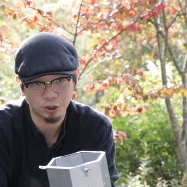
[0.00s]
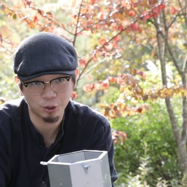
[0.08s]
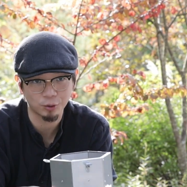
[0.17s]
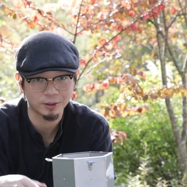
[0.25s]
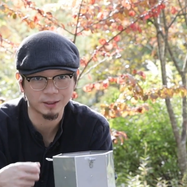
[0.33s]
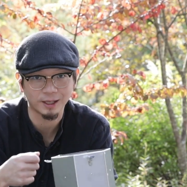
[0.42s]

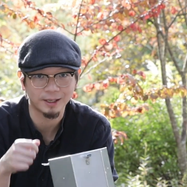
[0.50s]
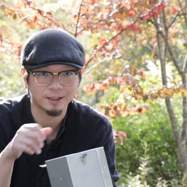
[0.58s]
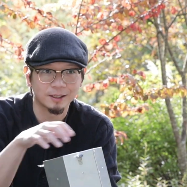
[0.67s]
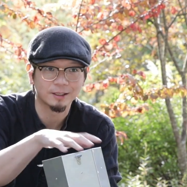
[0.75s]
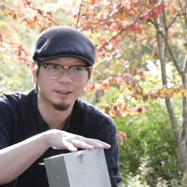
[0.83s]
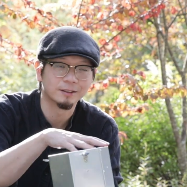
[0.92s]
cook like
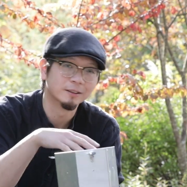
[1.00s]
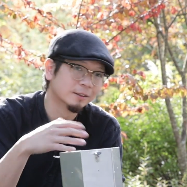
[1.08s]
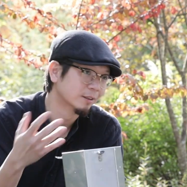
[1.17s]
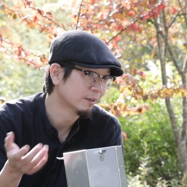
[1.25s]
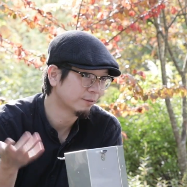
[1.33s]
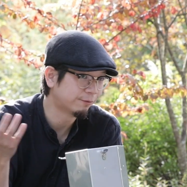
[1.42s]

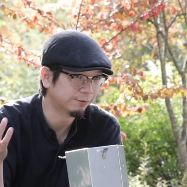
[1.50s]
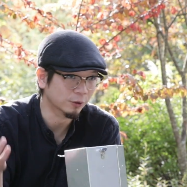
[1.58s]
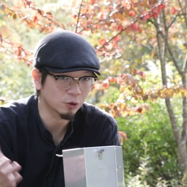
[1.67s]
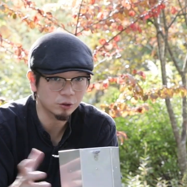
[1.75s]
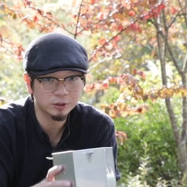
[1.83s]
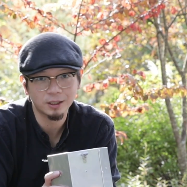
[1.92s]

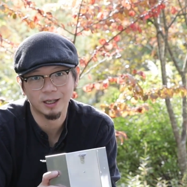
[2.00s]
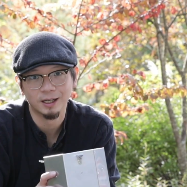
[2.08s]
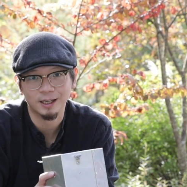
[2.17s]
food